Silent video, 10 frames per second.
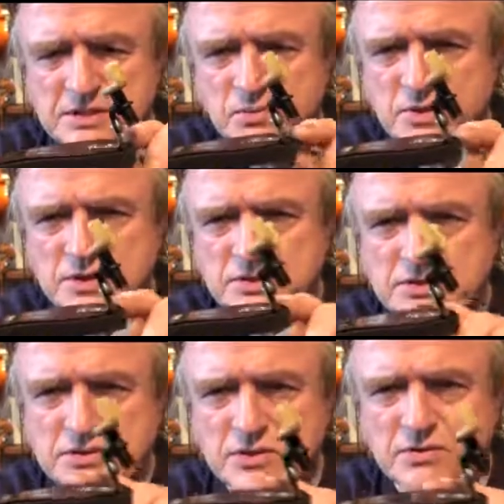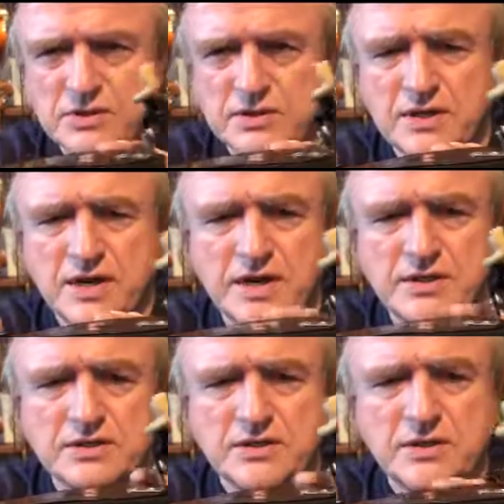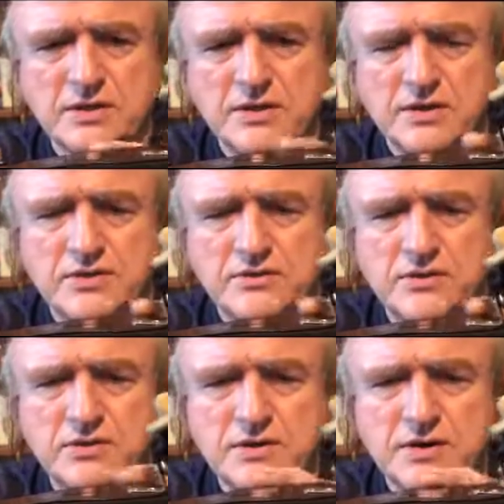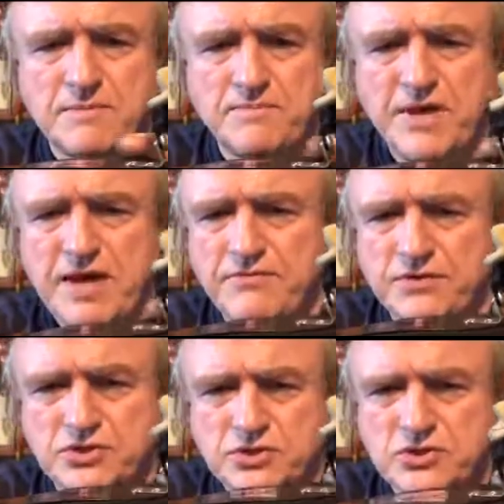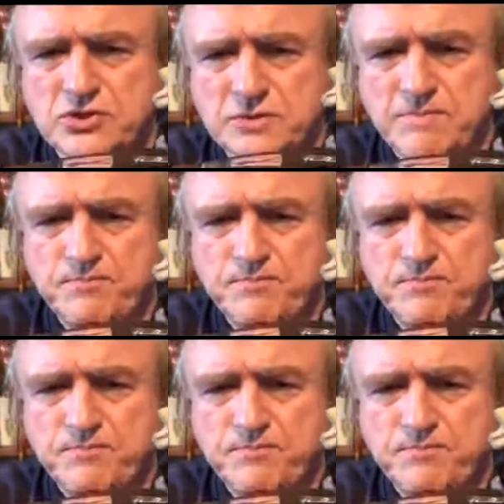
We are just looking at the average